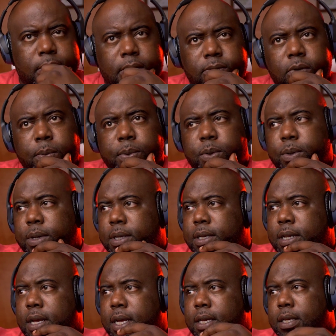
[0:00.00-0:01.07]
Wrote between his
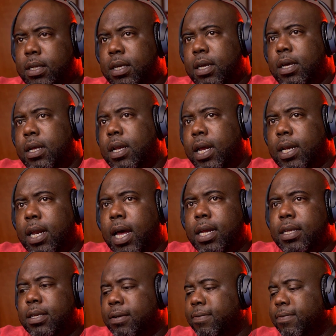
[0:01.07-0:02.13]
lines. Like
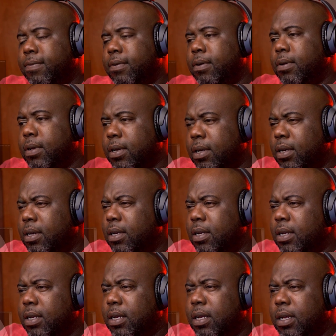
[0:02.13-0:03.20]
lines of, hold on.
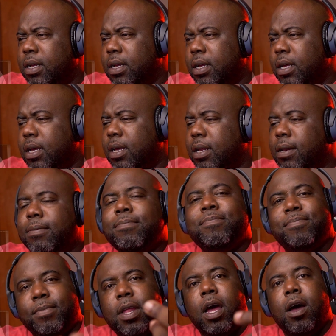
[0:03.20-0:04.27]
It's like cocaine.
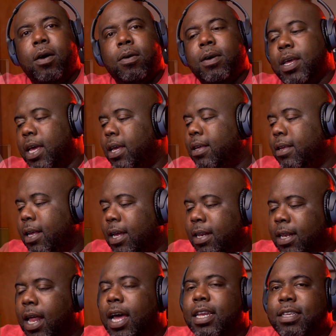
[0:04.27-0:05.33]
Oh, okay. Yeah,
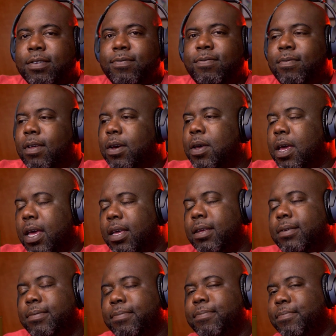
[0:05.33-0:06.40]
lines of. Okay.
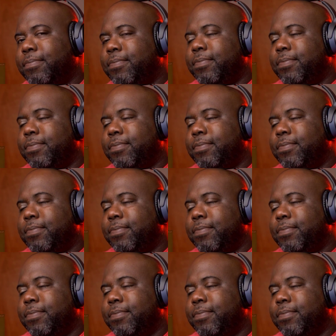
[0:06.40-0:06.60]
Stephen King